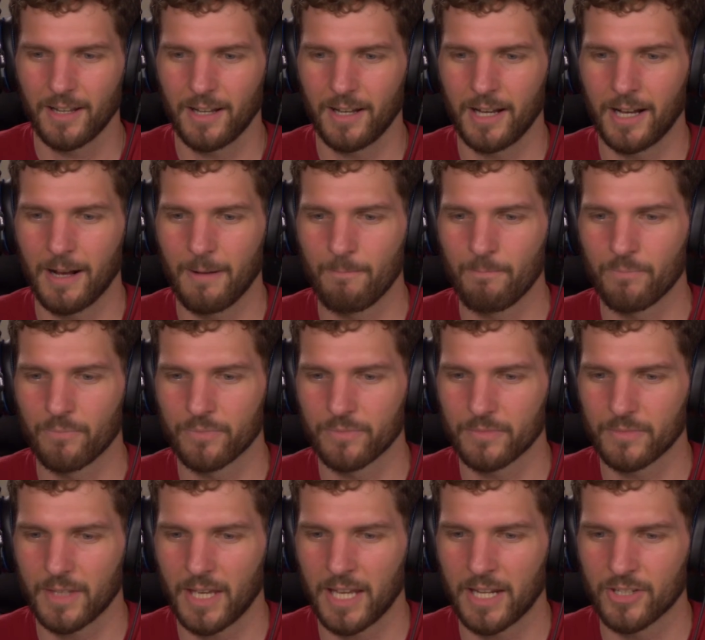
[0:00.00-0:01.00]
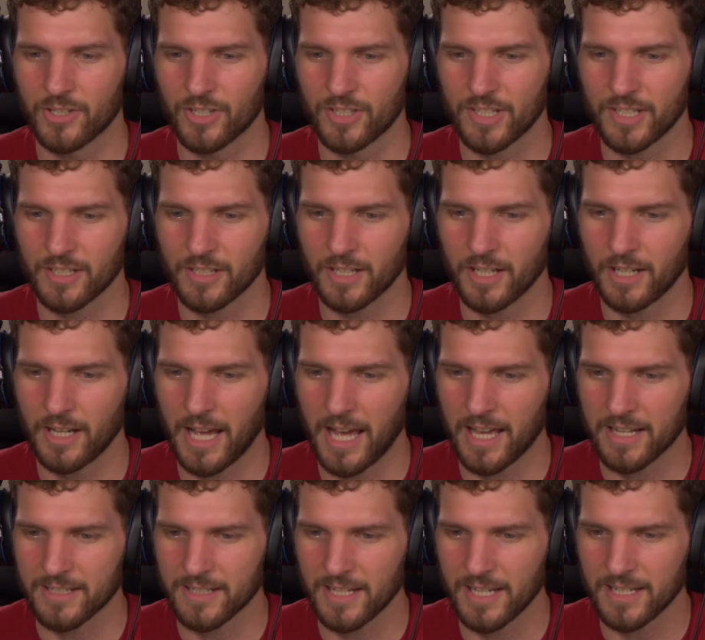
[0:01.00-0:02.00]
And Shazira
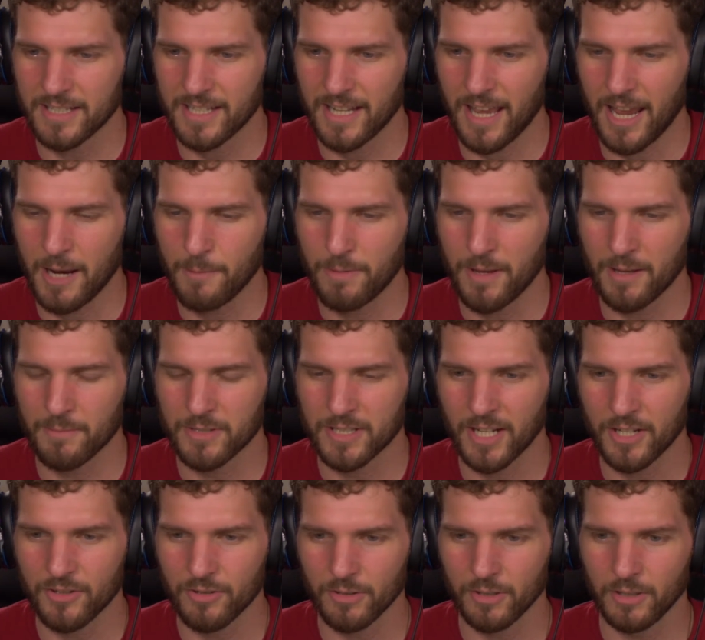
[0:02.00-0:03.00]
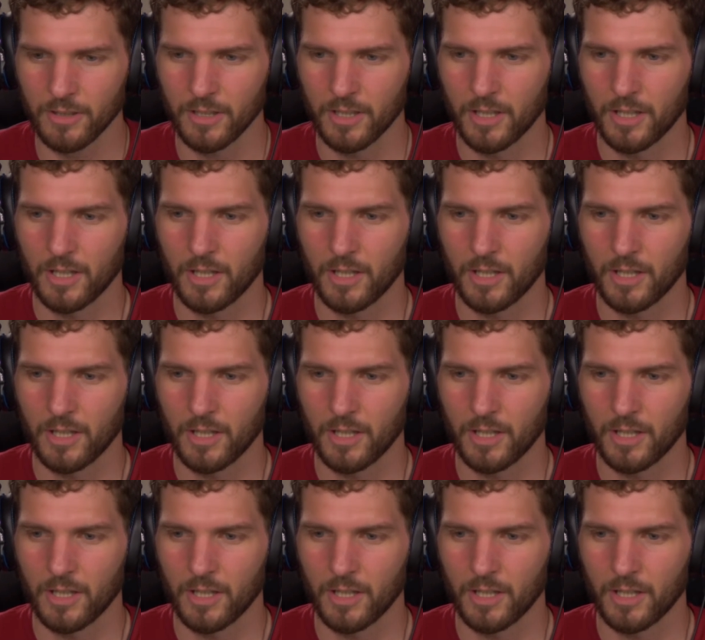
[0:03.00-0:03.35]
asked, did he say 8 p.m. Central?